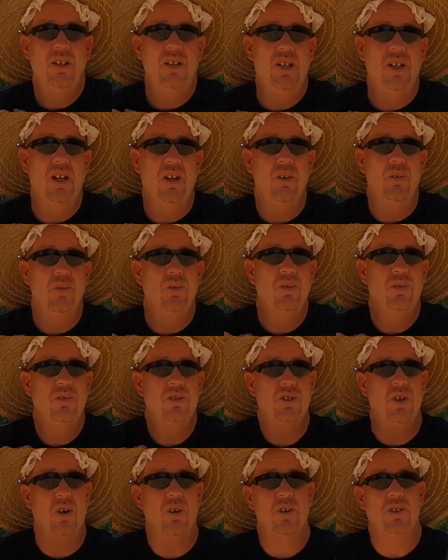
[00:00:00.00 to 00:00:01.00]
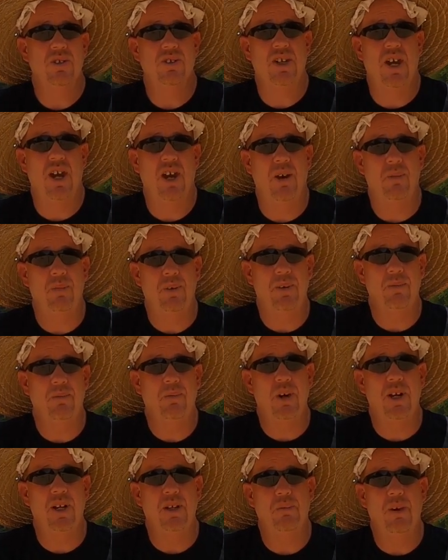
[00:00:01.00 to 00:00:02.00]
you know, start and stop and
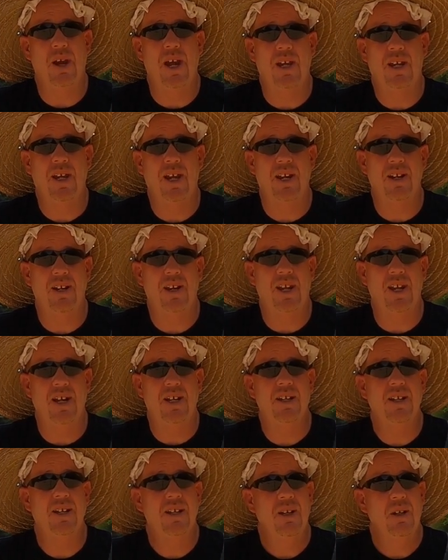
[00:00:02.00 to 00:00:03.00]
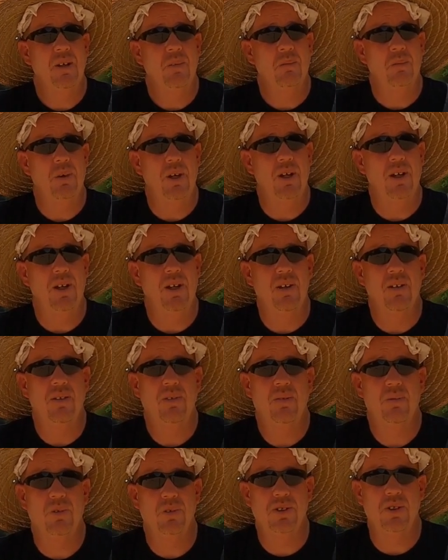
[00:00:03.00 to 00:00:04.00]
bring you back kind of day. But
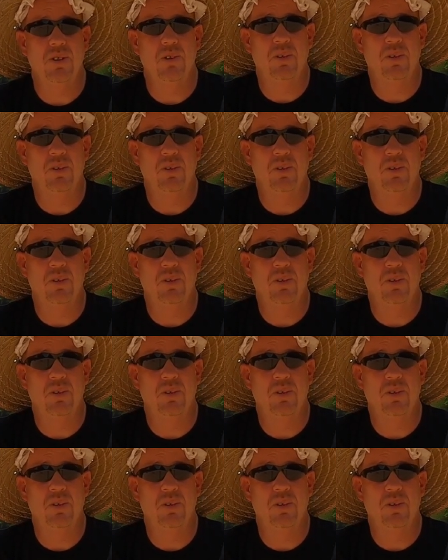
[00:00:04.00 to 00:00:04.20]
we'll see